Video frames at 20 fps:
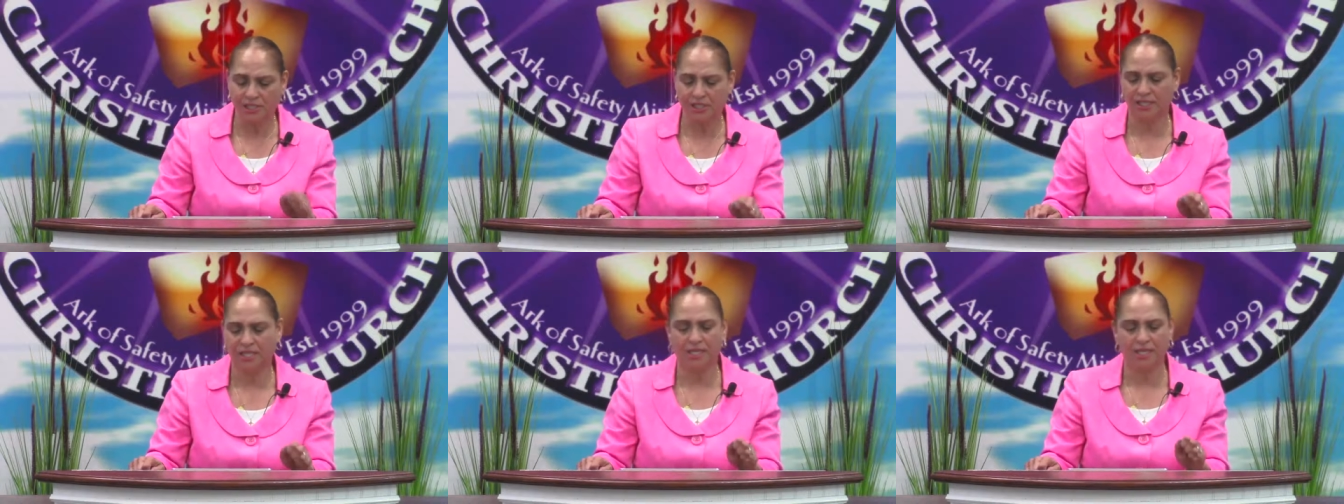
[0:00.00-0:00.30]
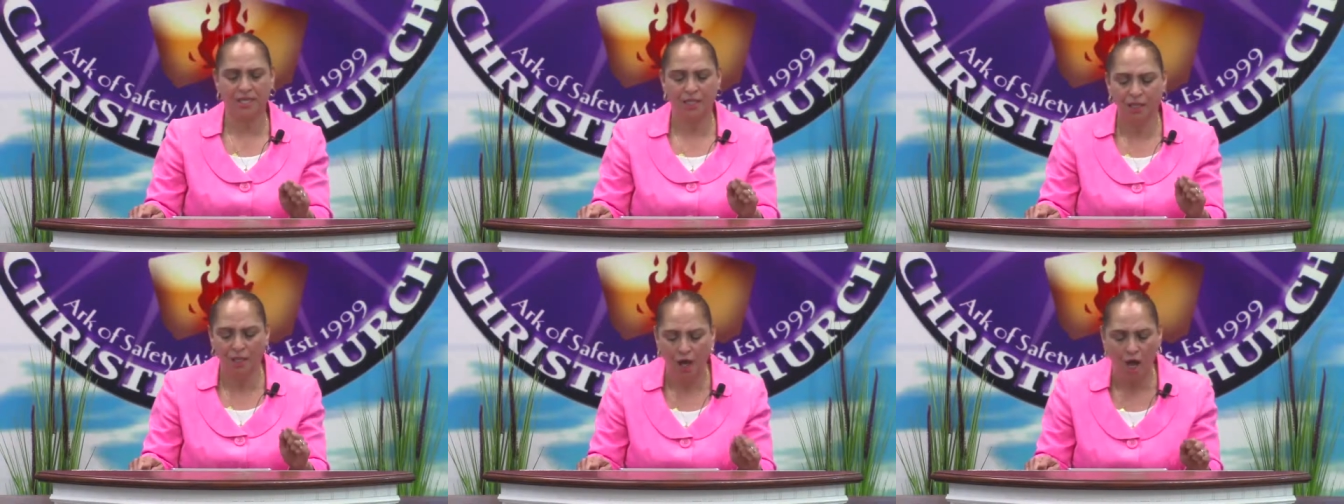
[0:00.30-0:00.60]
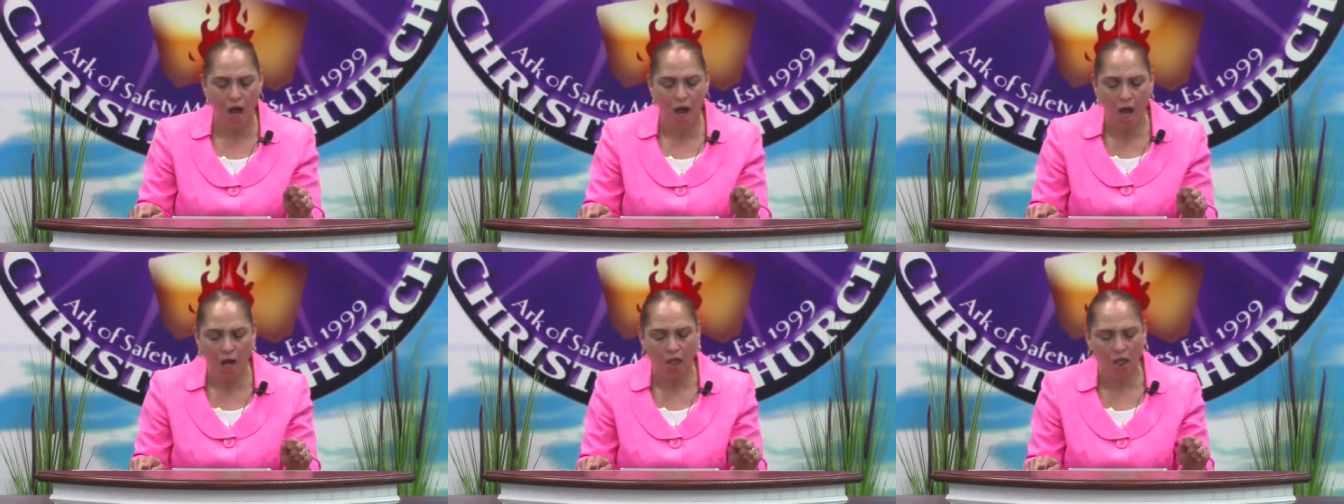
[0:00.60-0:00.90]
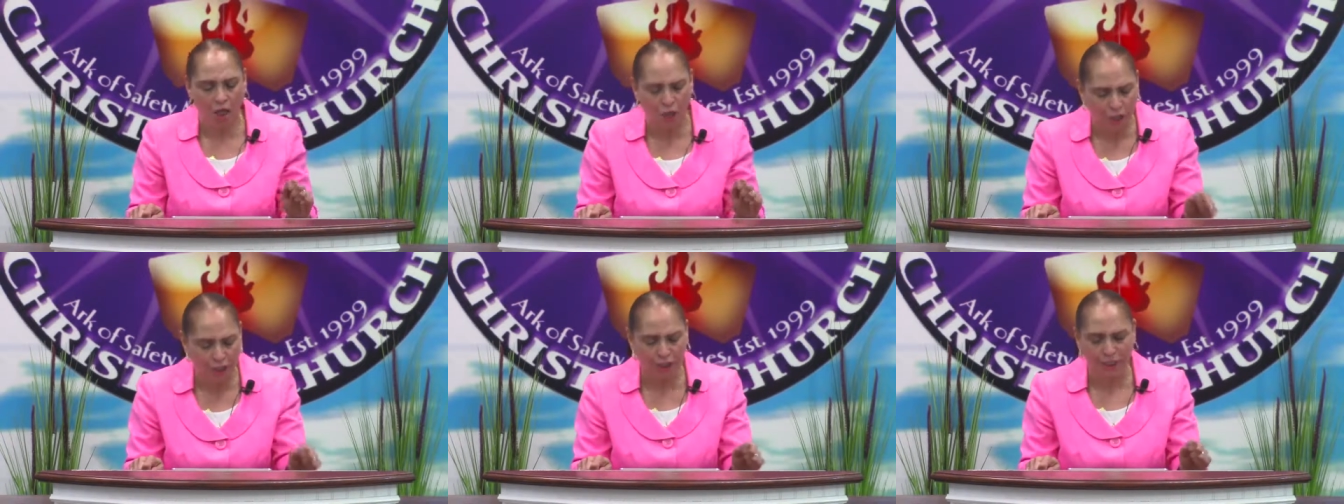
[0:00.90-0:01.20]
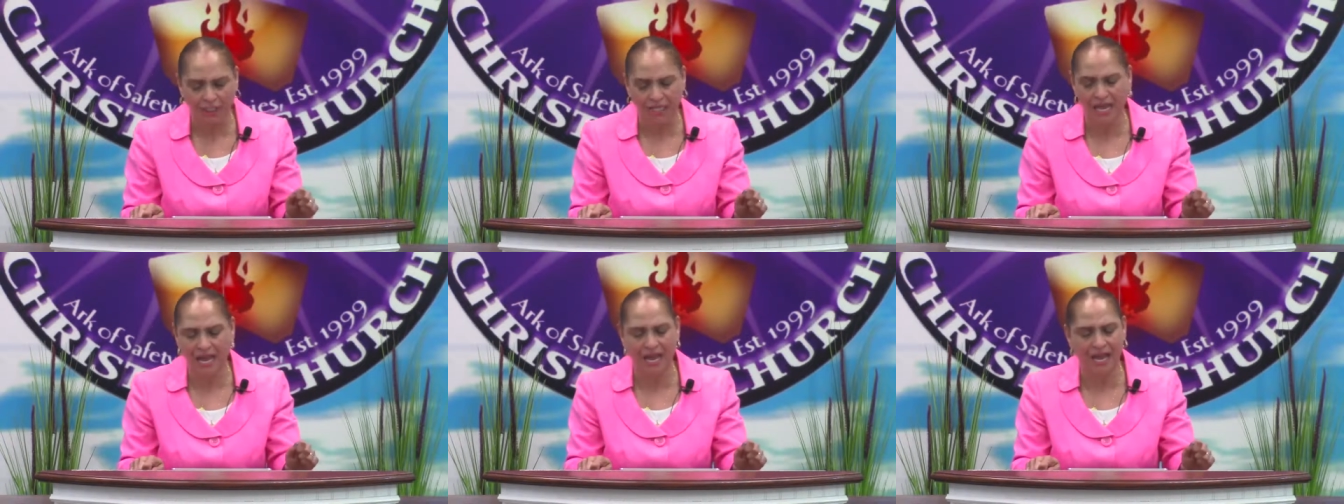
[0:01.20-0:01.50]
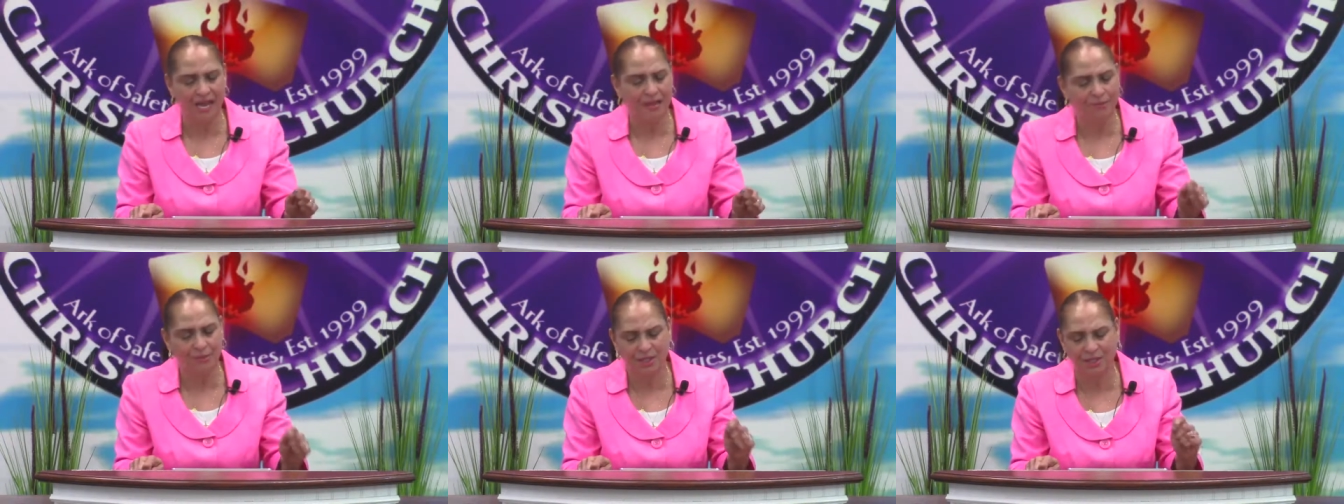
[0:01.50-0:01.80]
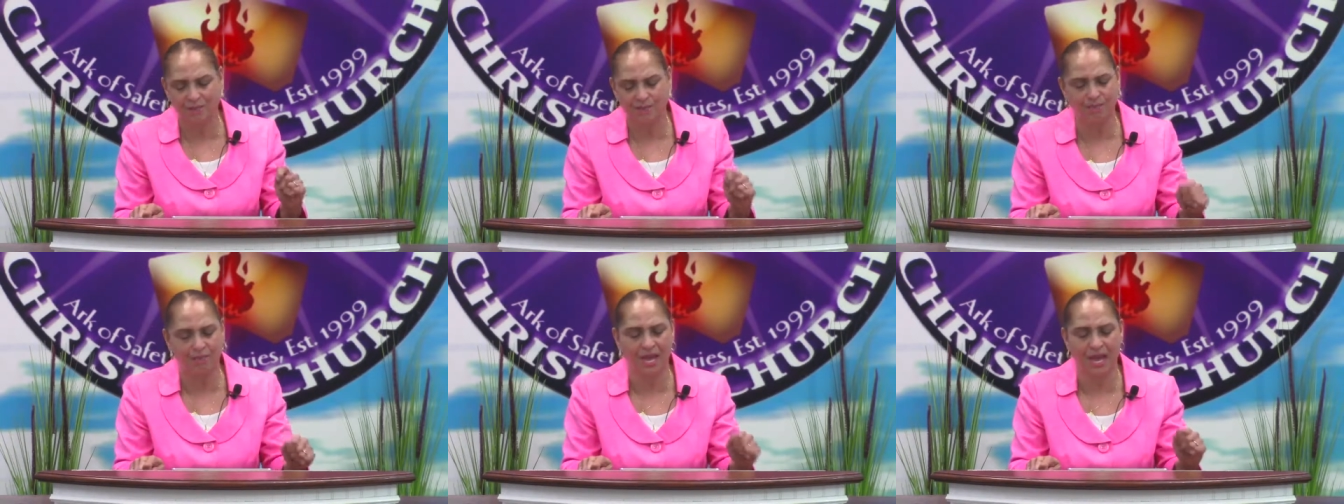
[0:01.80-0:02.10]
see good times
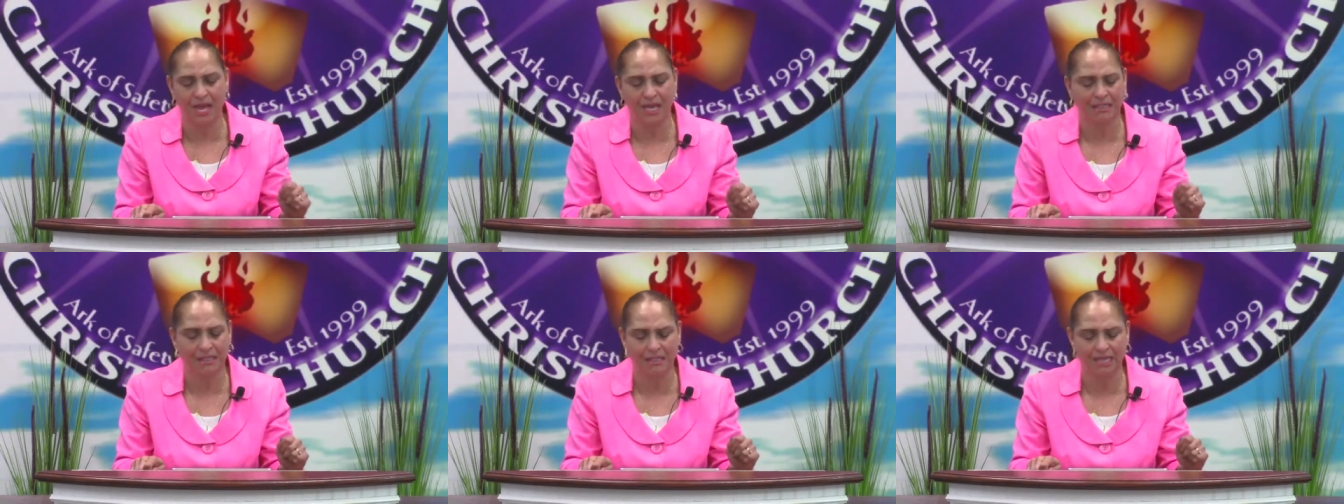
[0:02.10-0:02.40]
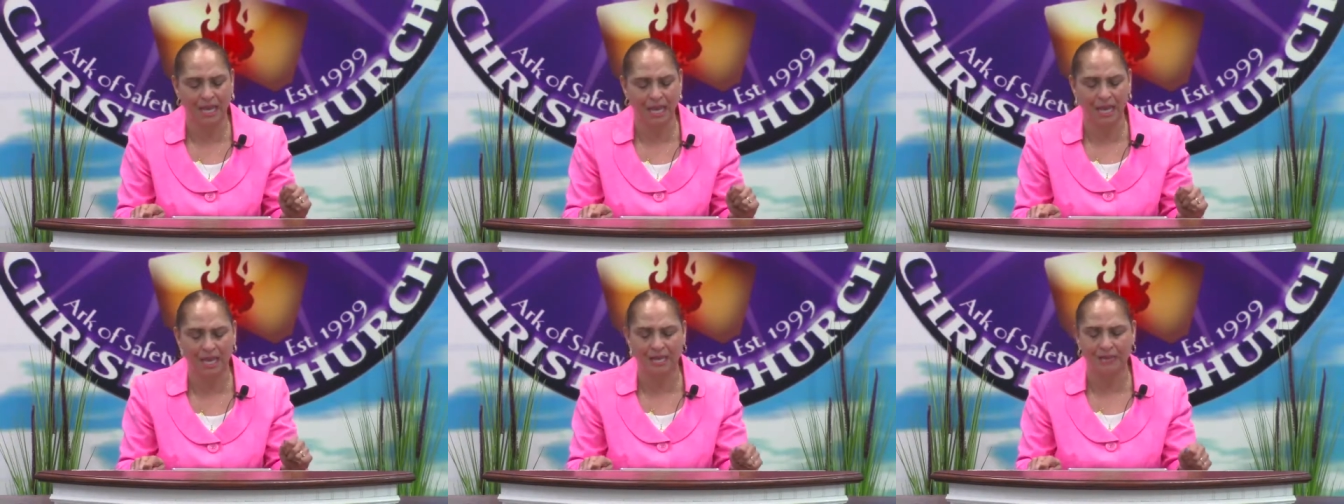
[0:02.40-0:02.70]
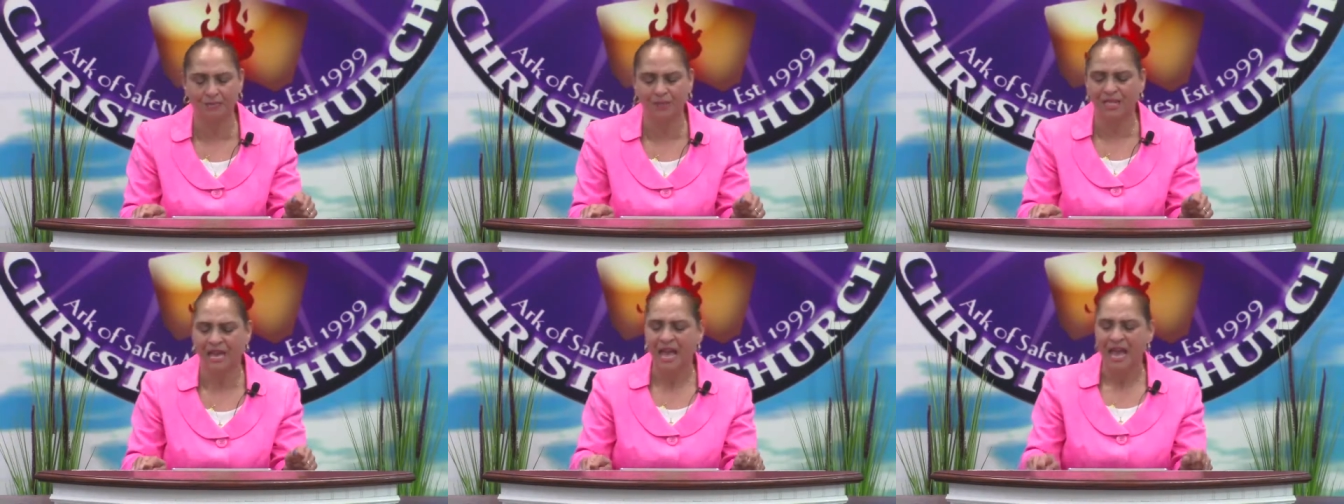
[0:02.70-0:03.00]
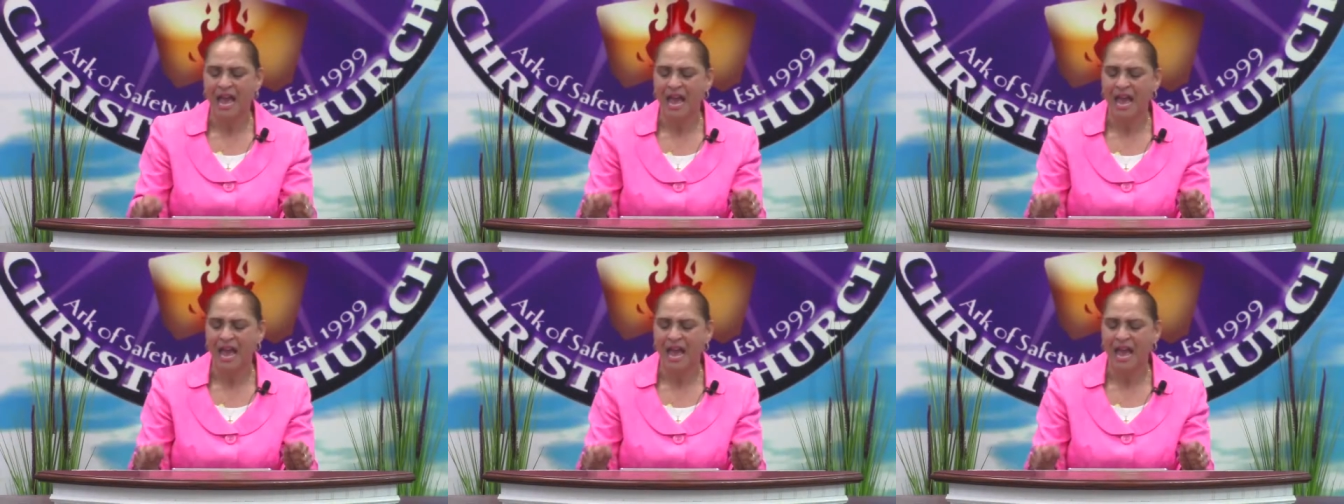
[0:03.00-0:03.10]
and bad times